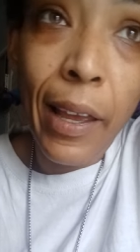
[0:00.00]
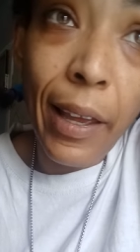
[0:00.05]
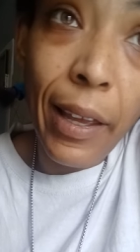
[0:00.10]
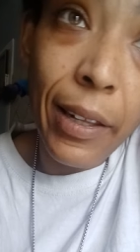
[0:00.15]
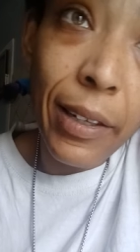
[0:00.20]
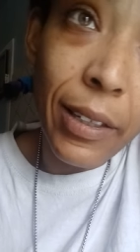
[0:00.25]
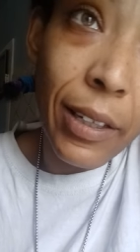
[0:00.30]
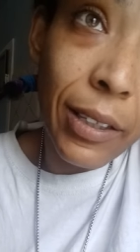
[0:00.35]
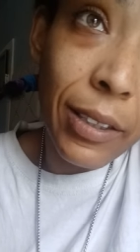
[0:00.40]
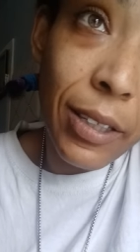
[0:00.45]

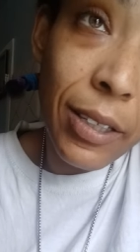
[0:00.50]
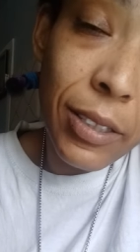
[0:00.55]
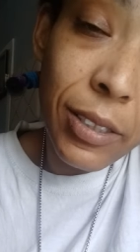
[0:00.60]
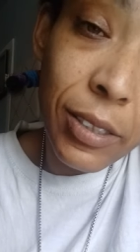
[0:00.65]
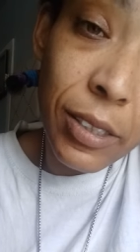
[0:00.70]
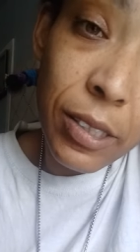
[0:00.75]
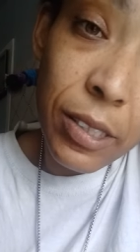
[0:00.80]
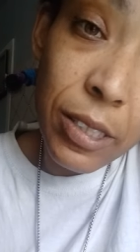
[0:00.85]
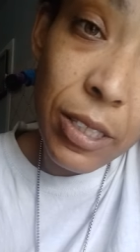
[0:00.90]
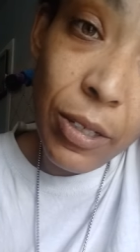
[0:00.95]
And the
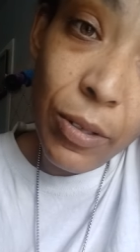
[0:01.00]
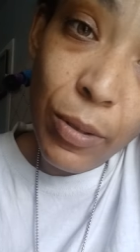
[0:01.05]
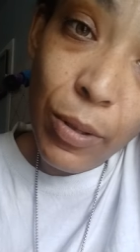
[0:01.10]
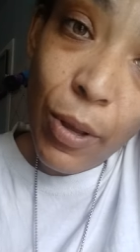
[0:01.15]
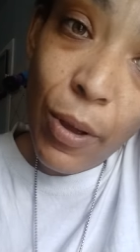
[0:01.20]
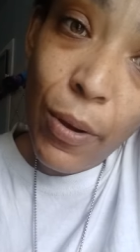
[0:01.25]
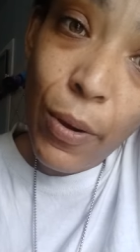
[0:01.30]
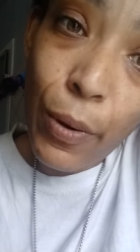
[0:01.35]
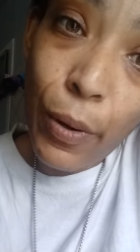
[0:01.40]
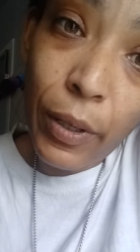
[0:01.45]
list is still
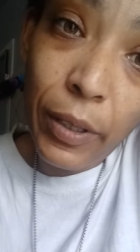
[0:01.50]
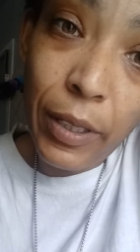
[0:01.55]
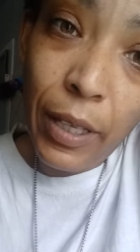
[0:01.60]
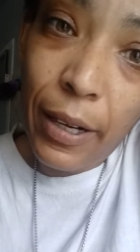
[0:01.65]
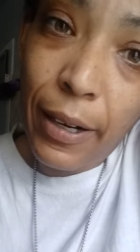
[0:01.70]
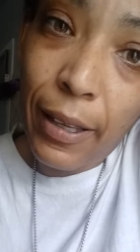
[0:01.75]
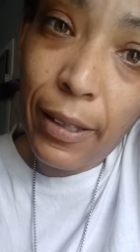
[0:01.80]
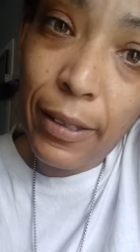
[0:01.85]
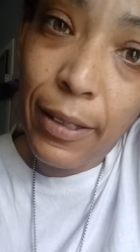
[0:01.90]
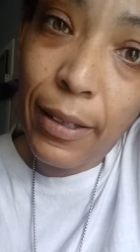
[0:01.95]
long
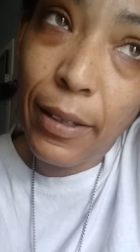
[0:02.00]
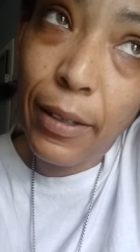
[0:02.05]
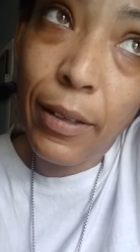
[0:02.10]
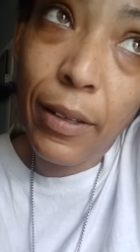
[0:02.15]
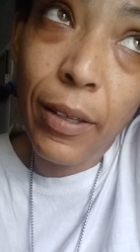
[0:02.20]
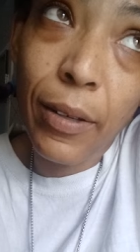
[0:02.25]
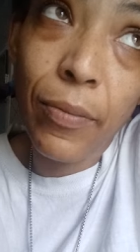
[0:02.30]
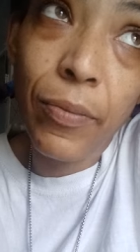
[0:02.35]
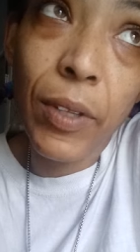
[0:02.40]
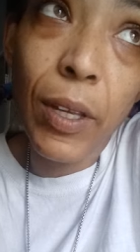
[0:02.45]
that I
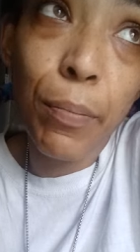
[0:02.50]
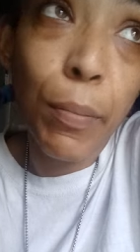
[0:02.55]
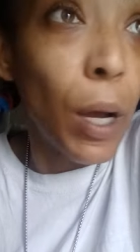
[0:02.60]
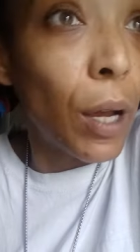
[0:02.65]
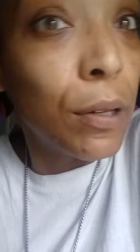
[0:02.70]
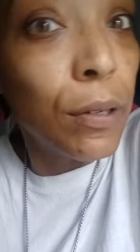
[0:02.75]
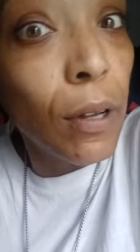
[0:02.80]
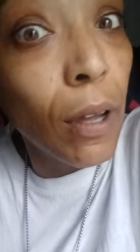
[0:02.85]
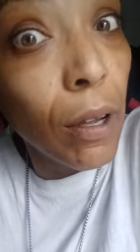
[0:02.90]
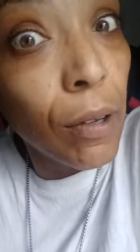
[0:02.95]
didn't give them
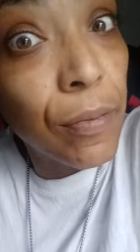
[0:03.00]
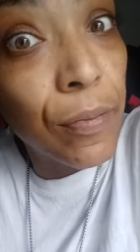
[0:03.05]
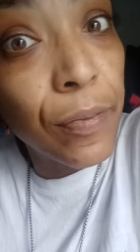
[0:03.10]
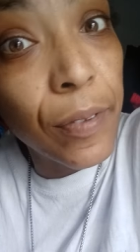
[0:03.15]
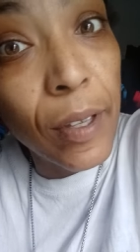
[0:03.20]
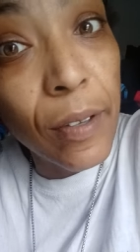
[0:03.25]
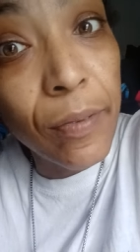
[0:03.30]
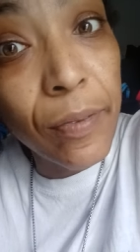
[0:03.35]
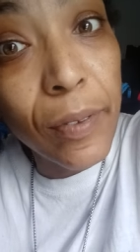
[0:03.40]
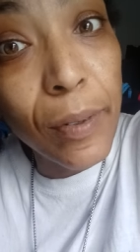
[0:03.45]
enough
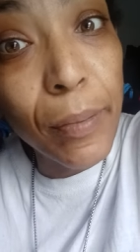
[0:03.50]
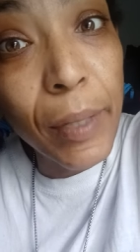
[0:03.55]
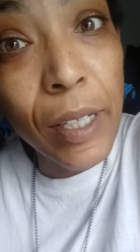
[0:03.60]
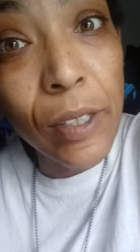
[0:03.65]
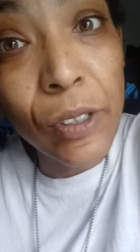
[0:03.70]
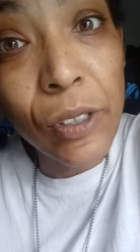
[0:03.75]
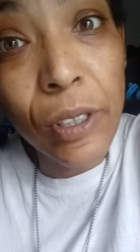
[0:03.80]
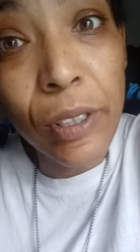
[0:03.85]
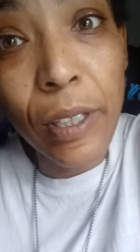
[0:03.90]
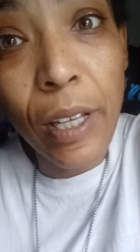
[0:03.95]

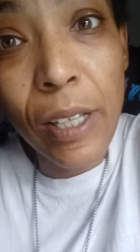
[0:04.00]
information.